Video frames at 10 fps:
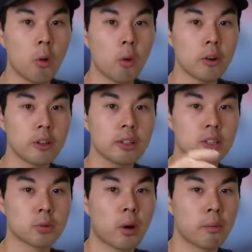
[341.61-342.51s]
or you could
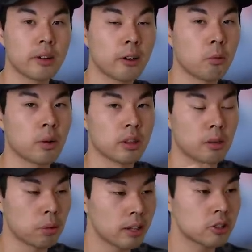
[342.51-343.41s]
swap it out with
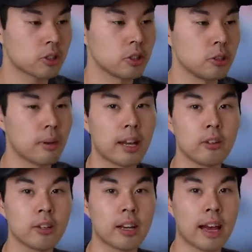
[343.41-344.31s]
the plunger tube and
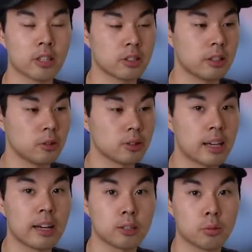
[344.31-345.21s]
you could actually use
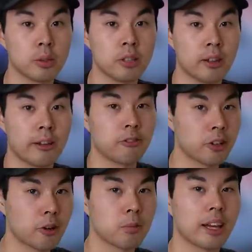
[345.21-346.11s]
it as a real life
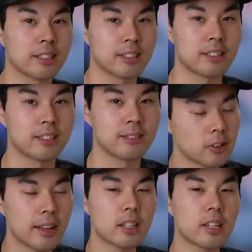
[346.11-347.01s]
dart blaster.
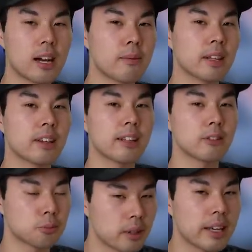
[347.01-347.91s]
So at the time I thought that
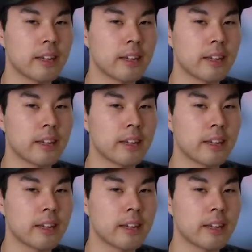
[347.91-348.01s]
was pretty